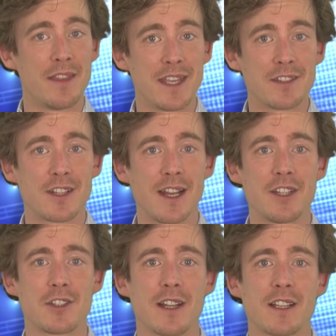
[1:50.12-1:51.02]
The
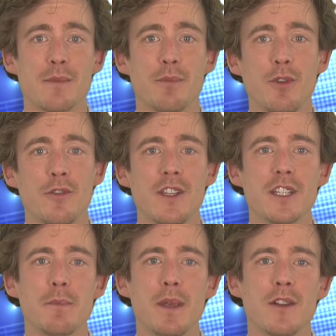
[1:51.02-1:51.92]
installation has improved the
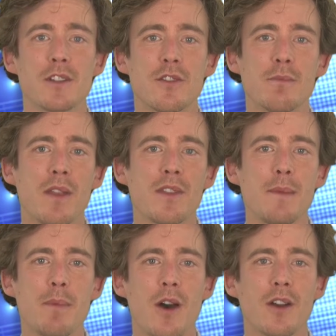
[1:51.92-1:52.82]
experience for monthly
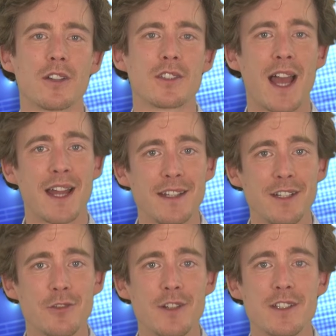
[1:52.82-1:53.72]
parkers and
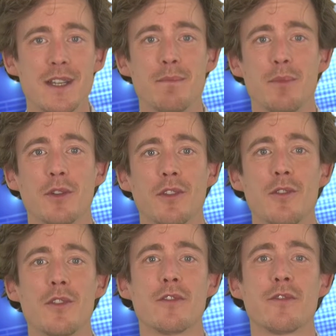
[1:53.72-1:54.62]
increased input
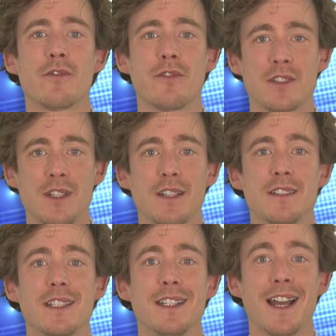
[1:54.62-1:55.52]
through the
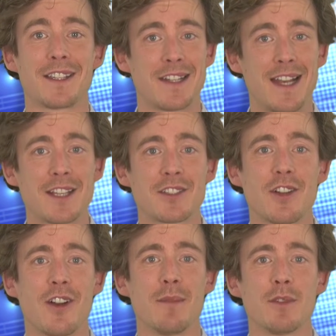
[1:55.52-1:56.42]
facility as less
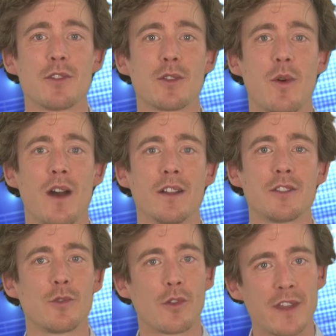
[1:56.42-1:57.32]
time is required
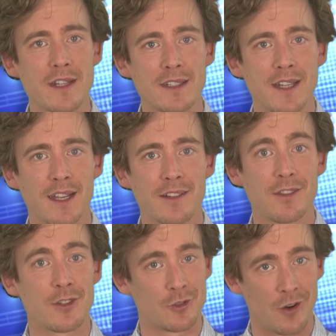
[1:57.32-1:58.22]
to authenticate
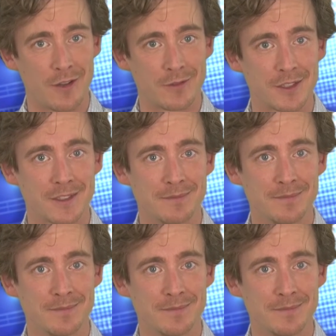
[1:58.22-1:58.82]
the driver.